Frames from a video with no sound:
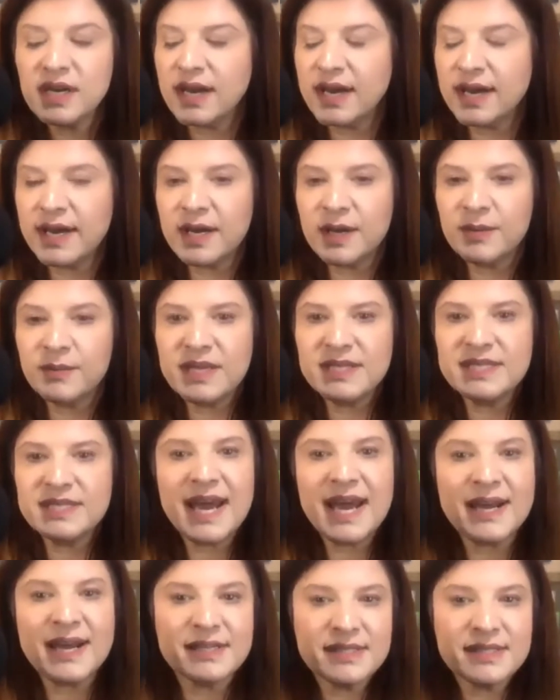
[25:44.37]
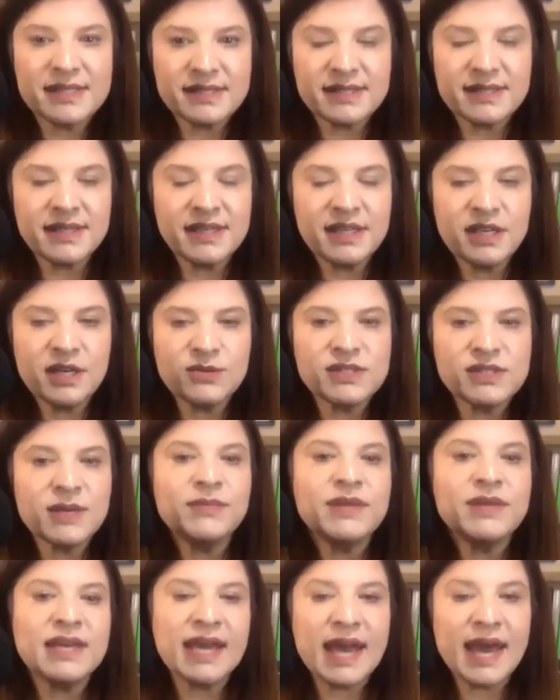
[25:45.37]
attacks,
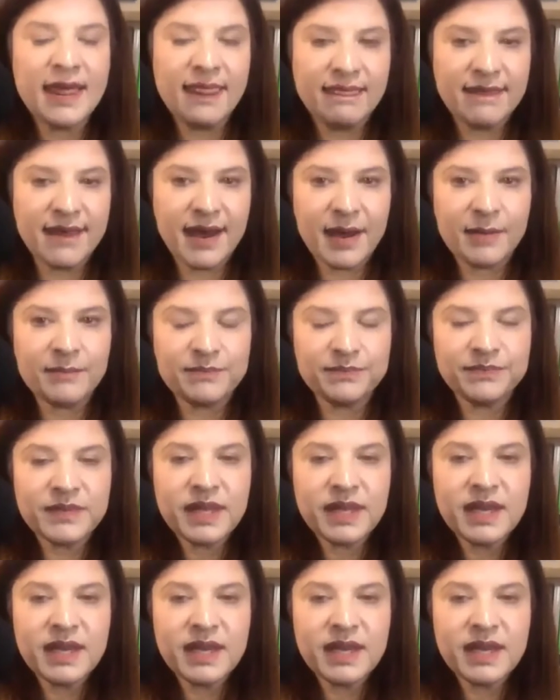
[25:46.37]
something in them.